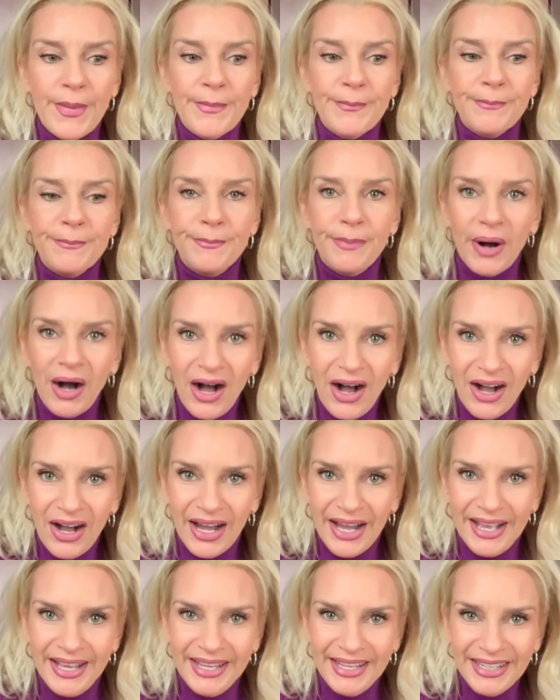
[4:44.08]

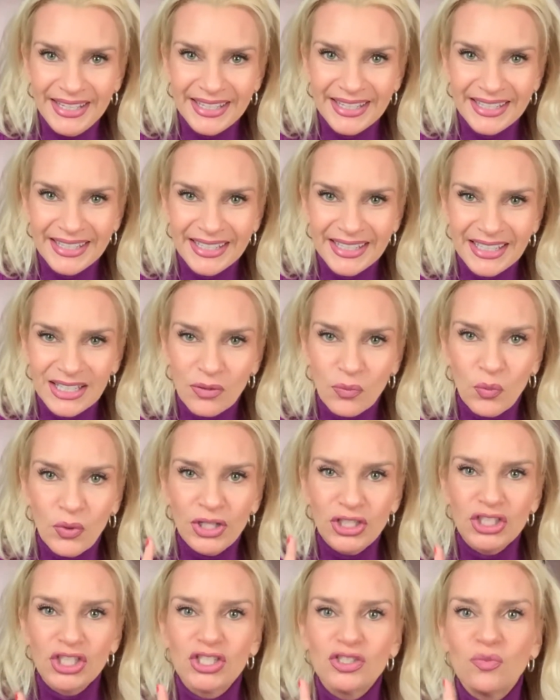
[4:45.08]
by,
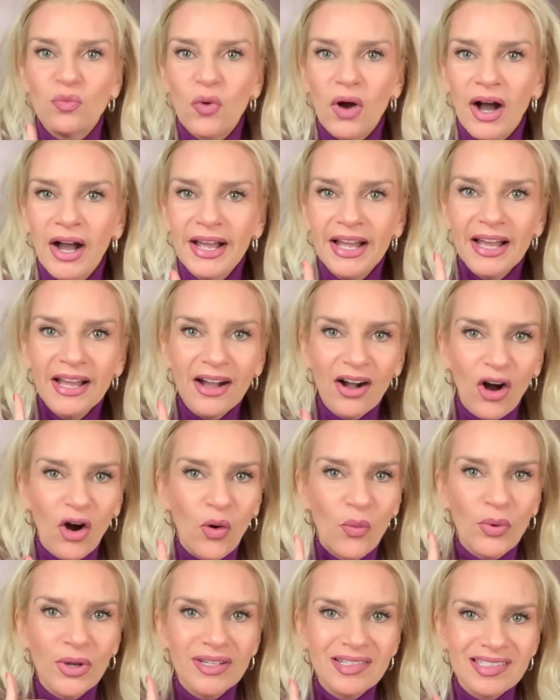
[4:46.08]
which is why I
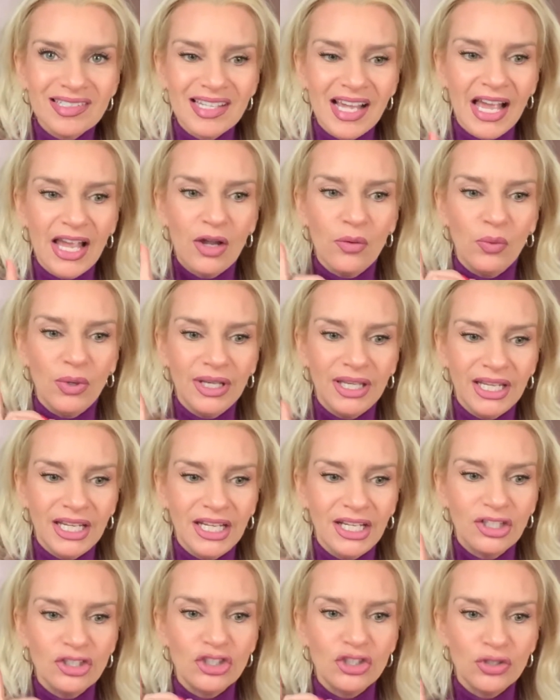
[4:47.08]
always say we
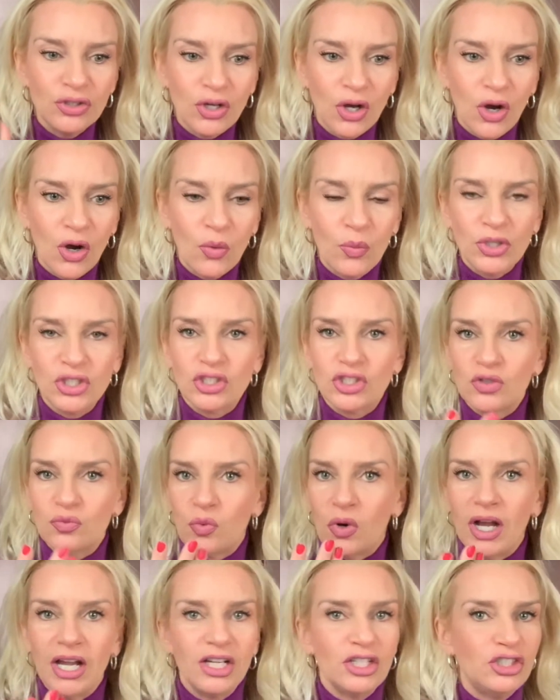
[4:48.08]
need to go, which is
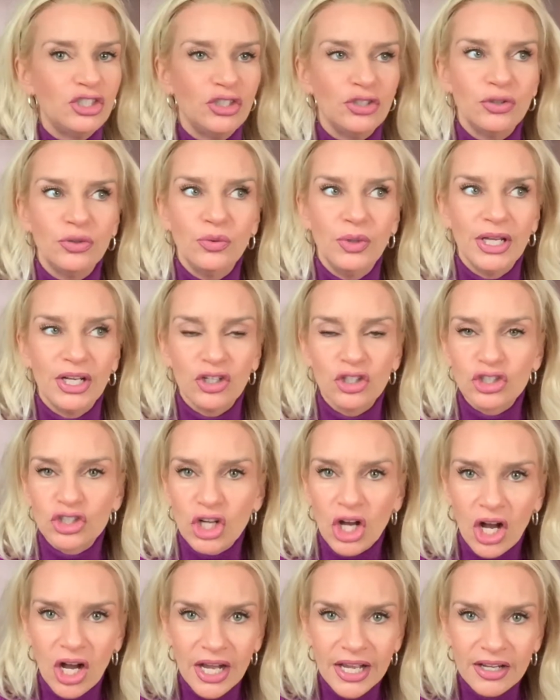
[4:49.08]
why I do inner
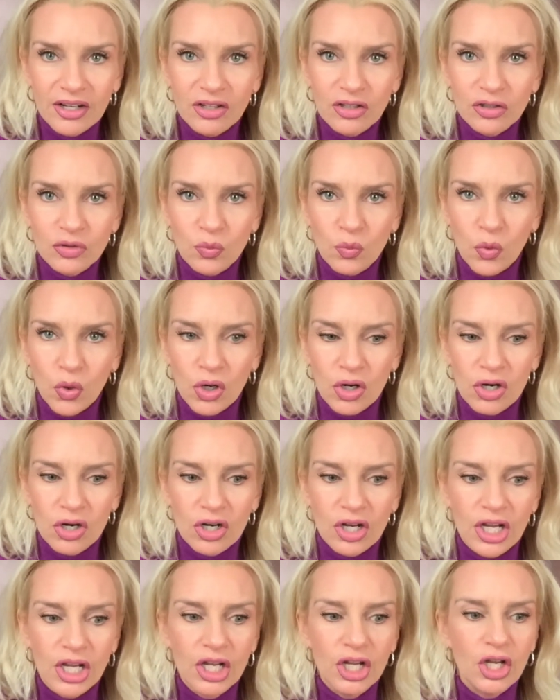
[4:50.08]
child
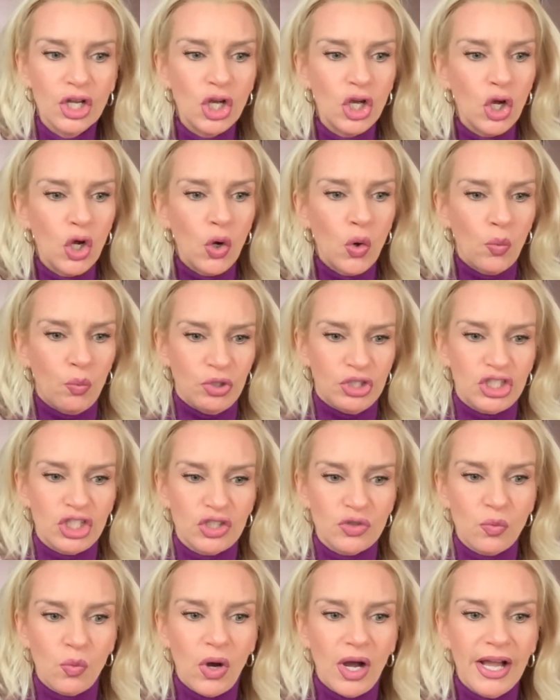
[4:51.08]
work, which
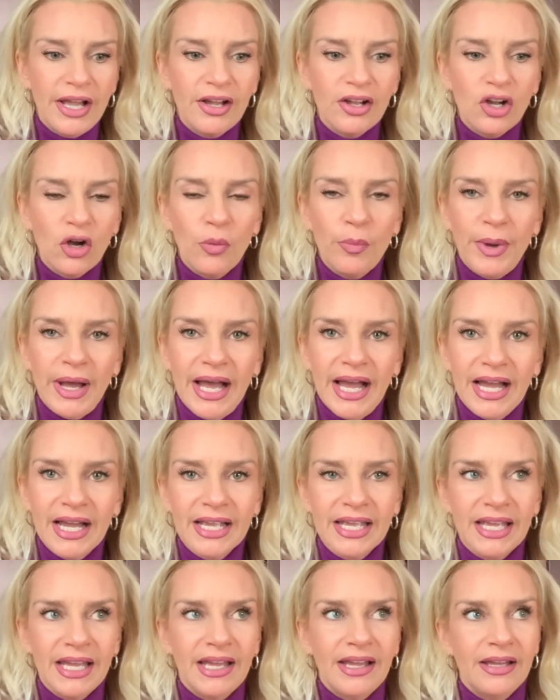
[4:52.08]
is why I go
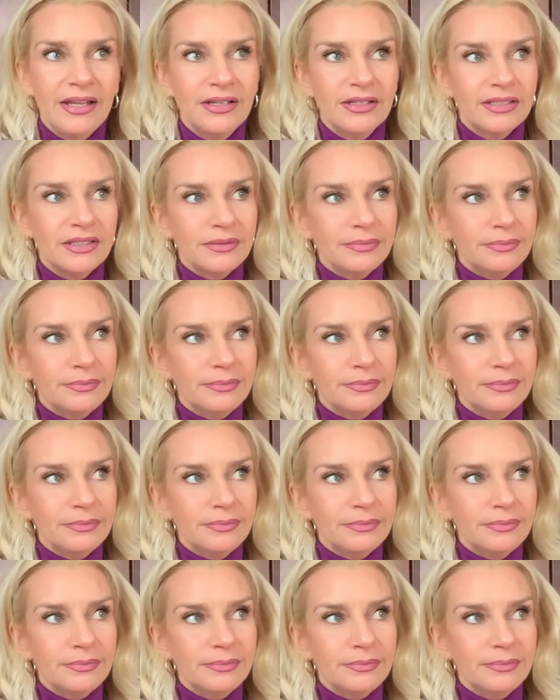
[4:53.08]
back and